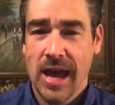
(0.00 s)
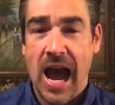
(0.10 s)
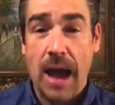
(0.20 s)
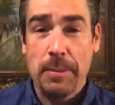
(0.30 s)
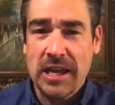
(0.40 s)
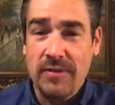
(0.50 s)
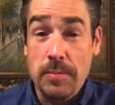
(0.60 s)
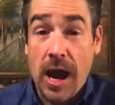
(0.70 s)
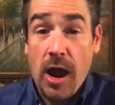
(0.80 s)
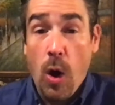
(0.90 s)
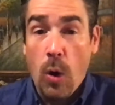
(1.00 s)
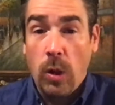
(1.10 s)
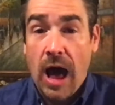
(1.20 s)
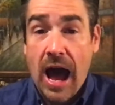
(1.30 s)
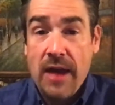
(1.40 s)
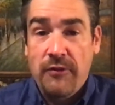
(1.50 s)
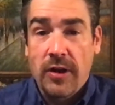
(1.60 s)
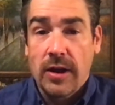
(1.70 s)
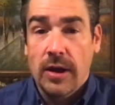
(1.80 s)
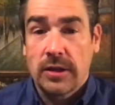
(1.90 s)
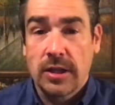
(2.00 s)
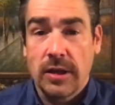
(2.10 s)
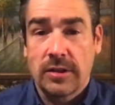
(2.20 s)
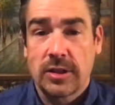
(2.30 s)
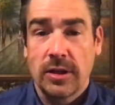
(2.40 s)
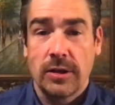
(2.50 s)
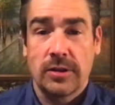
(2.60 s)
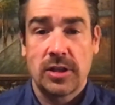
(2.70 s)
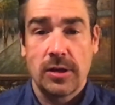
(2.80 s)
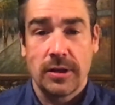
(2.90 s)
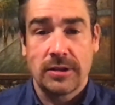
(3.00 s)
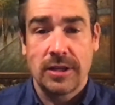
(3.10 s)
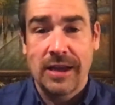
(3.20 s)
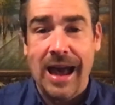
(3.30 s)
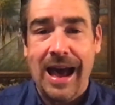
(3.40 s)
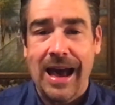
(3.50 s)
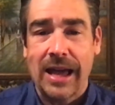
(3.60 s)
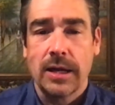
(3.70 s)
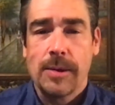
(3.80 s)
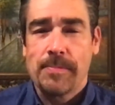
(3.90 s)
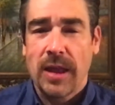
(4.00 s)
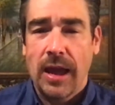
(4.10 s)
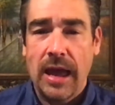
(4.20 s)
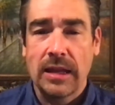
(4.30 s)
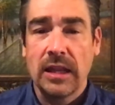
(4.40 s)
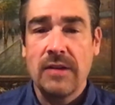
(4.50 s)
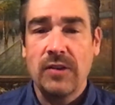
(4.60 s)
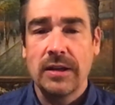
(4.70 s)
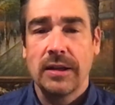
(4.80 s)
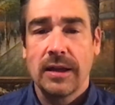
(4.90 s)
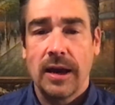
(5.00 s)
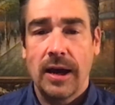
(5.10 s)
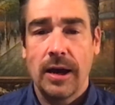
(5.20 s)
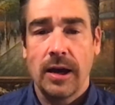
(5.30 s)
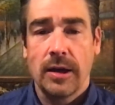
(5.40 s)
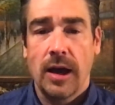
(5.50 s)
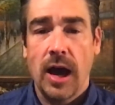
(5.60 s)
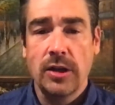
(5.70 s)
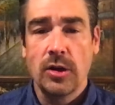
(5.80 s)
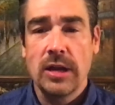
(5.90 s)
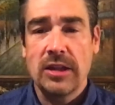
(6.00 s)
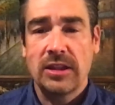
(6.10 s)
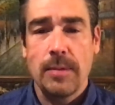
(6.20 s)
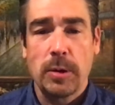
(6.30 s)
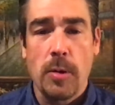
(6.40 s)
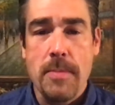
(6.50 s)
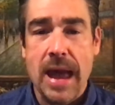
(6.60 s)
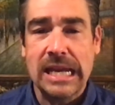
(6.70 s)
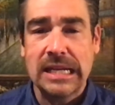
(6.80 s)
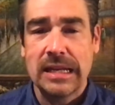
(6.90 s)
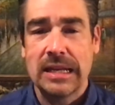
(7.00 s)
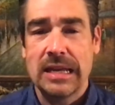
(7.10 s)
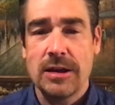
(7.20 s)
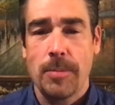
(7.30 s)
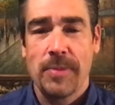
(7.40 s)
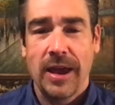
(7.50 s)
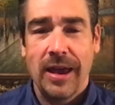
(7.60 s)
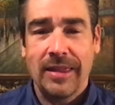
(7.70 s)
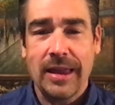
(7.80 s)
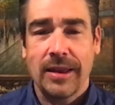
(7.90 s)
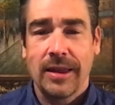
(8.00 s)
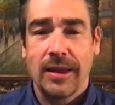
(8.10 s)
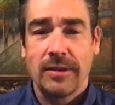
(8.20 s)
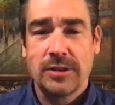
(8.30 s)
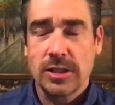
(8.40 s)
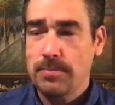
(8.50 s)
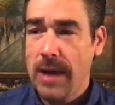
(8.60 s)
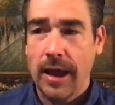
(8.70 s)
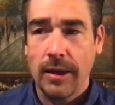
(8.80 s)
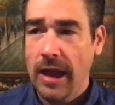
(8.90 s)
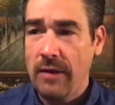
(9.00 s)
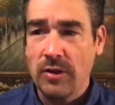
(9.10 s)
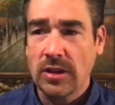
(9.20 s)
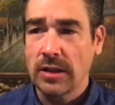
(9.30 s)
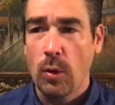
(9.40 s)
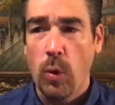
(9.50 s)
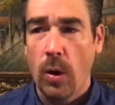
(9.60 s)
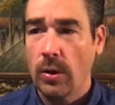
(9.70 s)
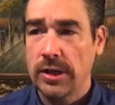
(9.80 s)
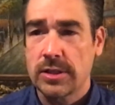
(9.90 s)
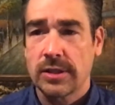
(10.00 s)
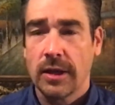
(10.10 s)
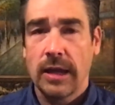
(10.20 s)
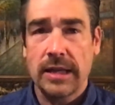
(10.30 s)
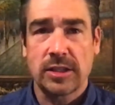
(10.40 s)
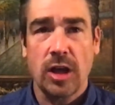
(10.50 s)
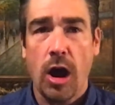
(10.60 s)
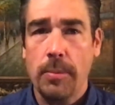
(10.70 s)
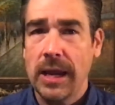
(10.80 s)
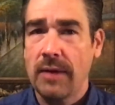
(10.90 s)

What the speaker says: I mean, giving my whole life to God and living underneath Him and remaining in Him, that just everything the world has taught me,